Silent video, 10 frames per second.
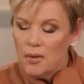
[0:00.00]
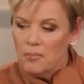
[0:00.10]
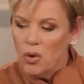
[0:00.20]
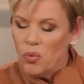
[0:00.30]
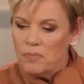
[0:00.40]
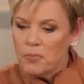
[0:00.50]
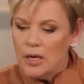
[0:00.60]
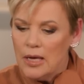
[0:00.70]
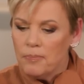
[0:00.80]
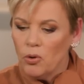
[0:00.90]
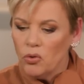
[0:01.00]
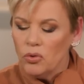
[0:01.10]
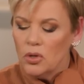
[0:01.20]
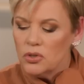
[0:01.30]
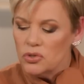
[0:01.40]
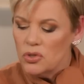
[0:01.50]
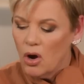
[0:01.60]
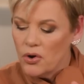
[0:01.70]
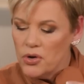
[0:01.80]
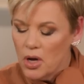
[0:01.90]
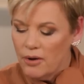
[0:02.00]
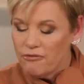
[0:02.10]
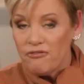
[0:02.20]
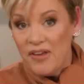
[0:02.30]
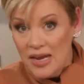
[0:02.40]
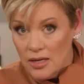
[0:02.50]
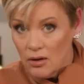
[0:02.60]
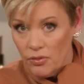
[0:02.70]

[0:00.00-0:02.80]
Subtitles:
But when people are not feeding